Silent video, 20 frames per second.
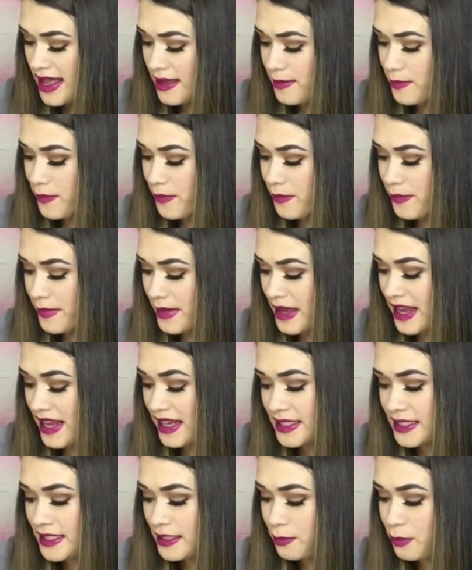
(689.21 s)

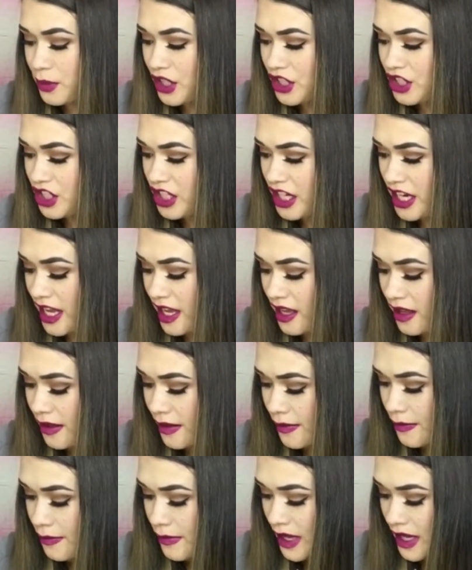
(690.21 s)
Minx is pushing it.
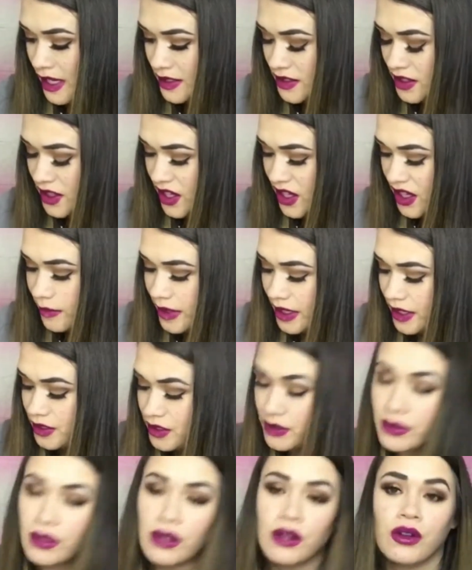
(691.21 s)
Minx could be a
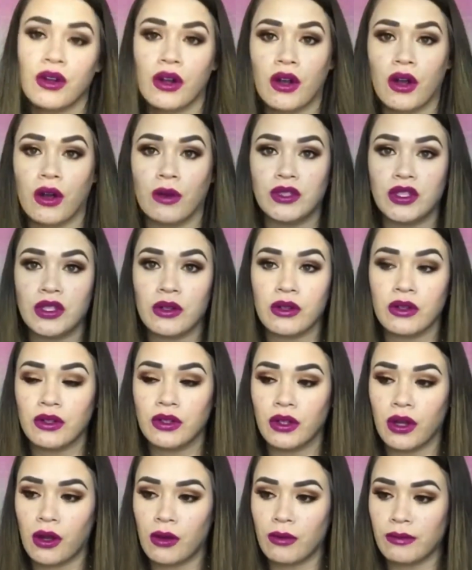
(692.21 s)
duochrome.
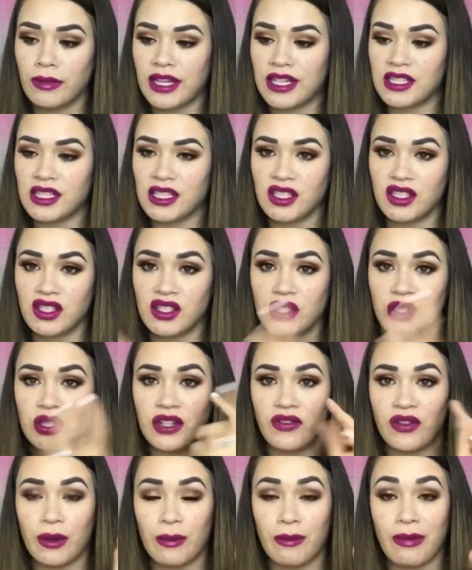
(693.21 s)
Duochrome means they're two
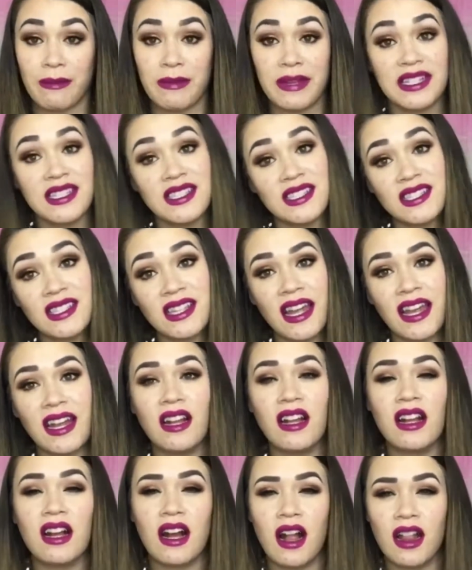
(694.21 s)
different pigments,
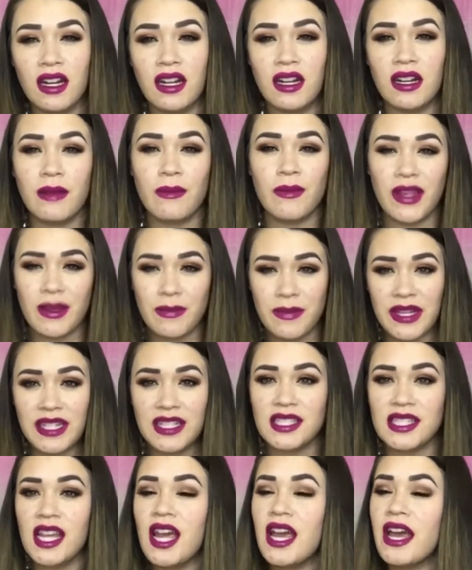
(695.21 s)
like colored
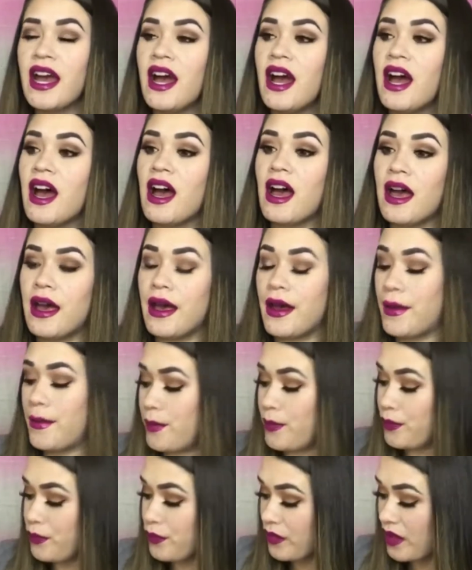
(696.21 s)
pigments.
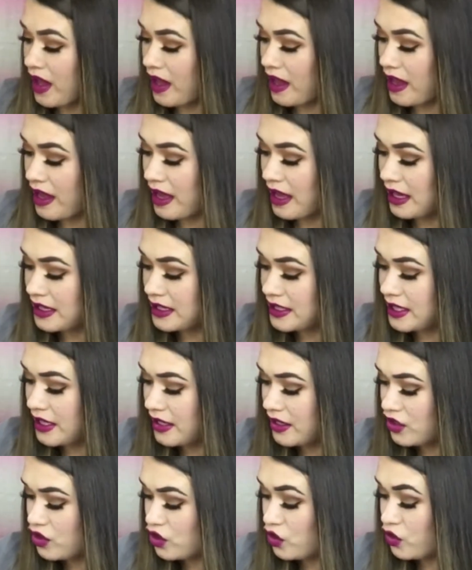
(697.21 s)
And
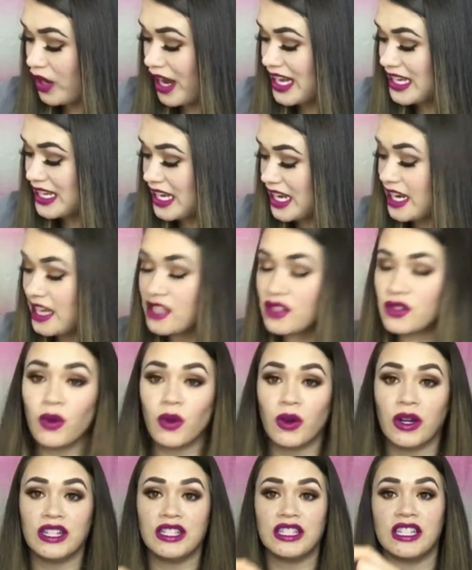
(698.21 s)
Trendy is
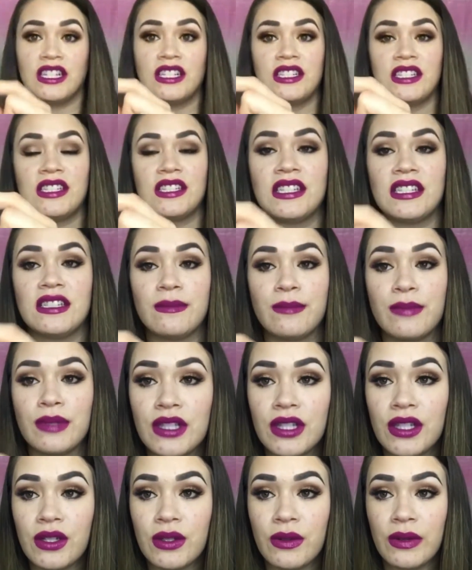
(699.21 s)
gorgeous. It's this
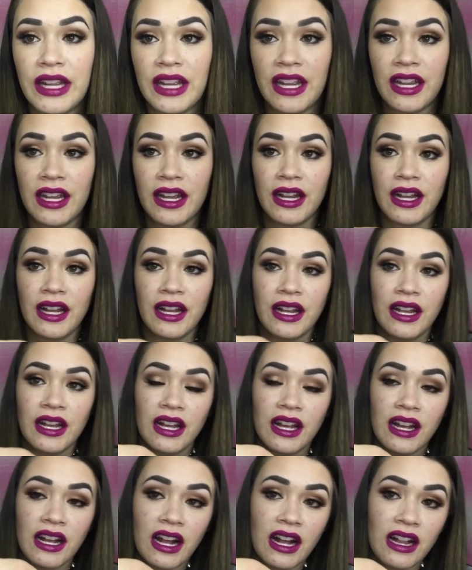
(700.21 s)
bluey
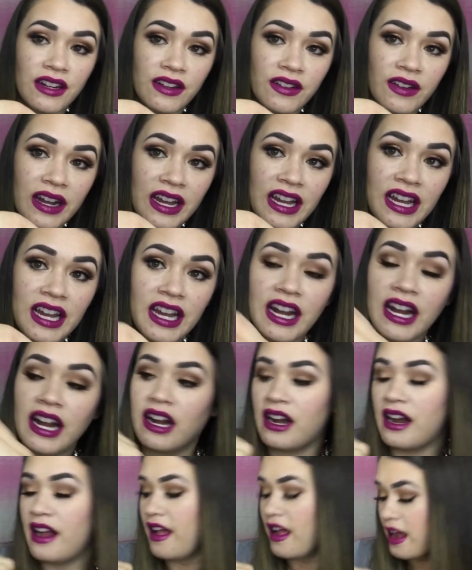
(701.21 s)
color right here.